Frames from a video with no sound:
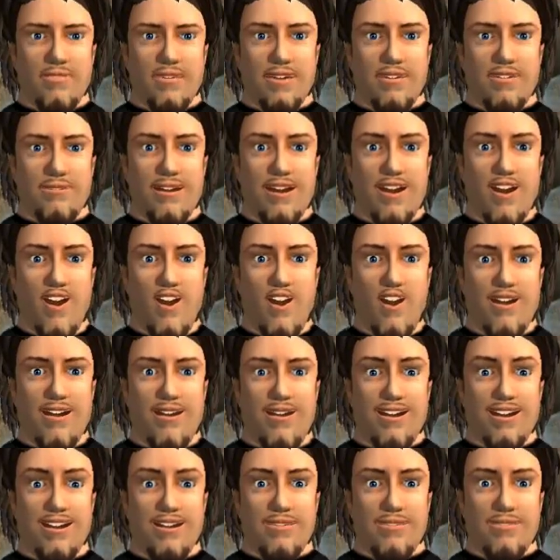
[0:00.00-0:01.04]
Animation
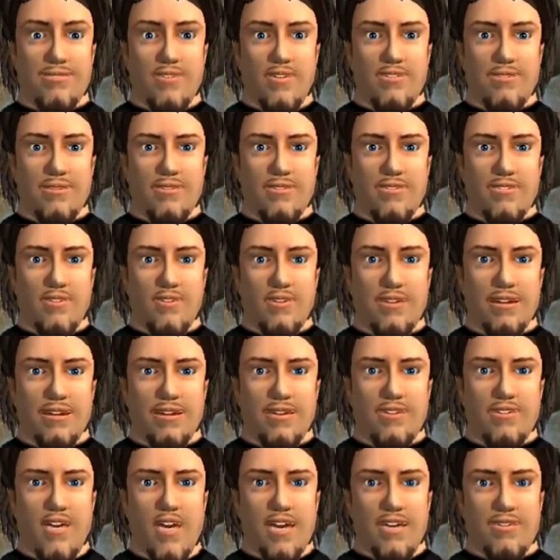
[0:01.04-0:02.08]
created with
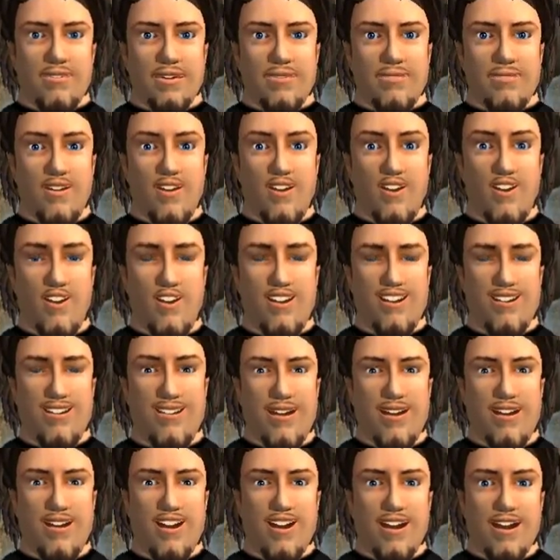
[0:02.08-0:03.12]
Crazy Talk can be shared
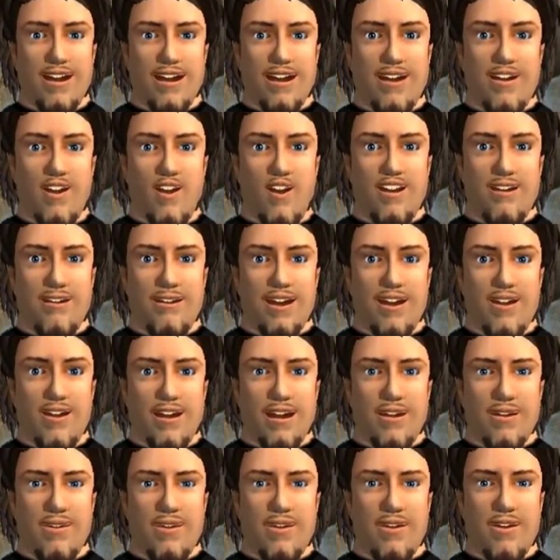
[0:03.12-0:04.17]
in various
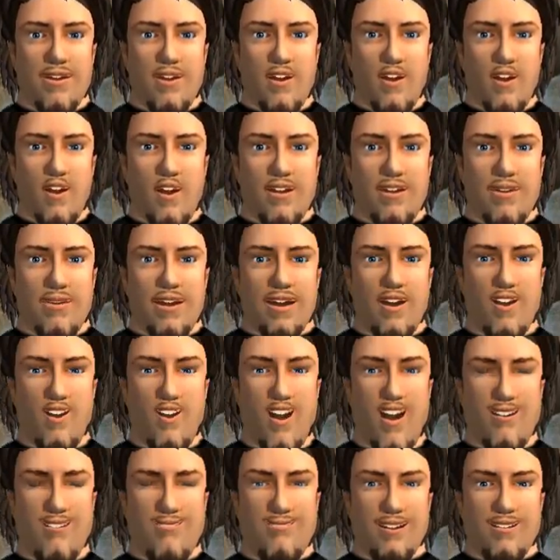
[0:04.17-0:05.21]
formats for
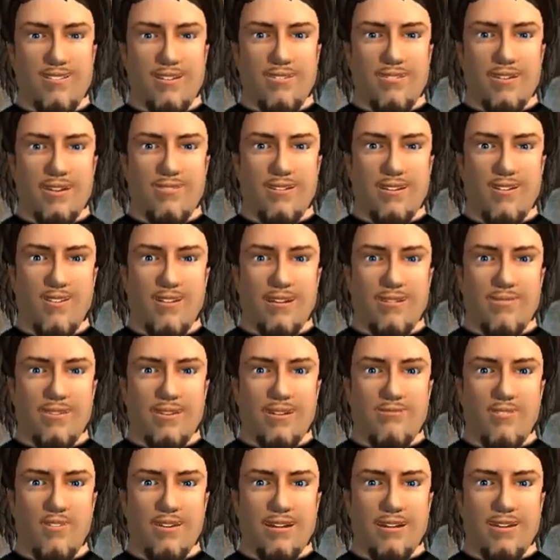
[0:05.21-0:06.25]
videos up to
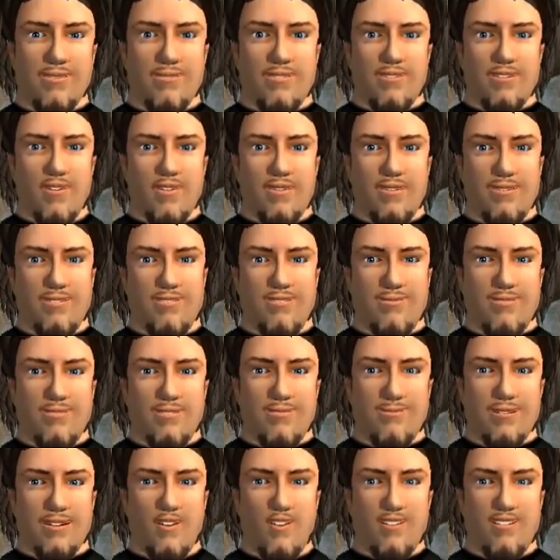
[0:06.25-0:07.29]
HD resolution
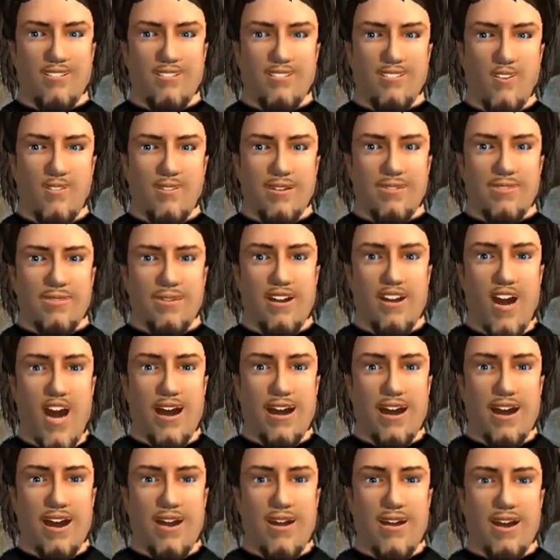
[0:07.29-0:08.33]
or for
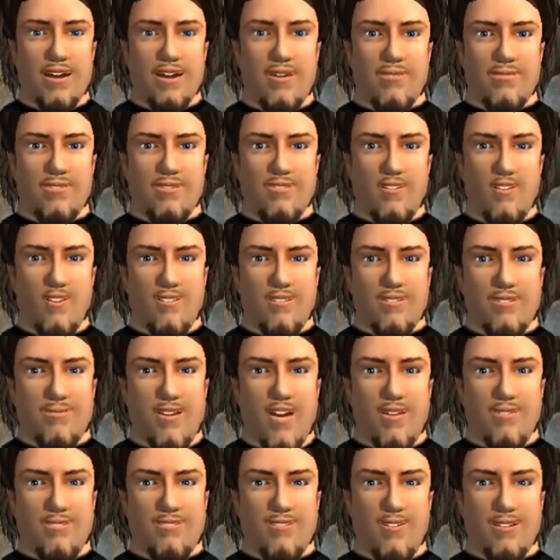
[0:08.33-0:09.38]
optimized video for direct
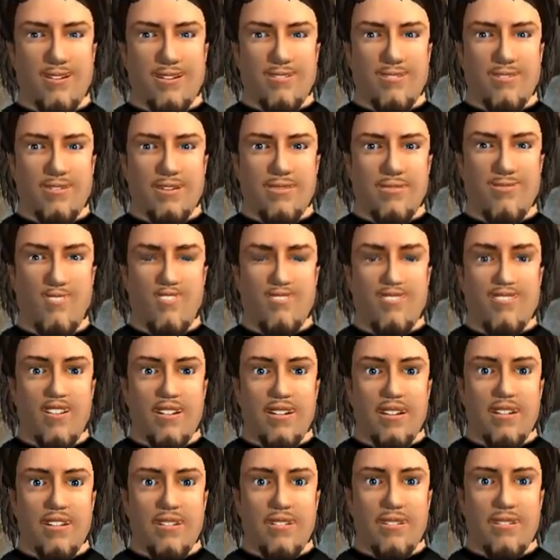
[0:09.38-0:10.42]
publishing to
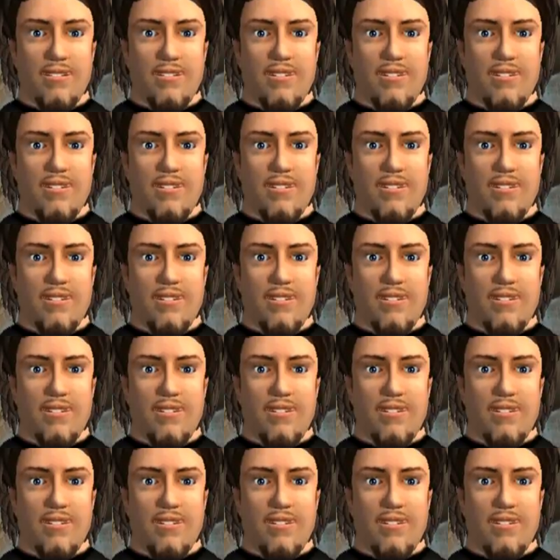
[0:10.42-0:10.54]
YouTube.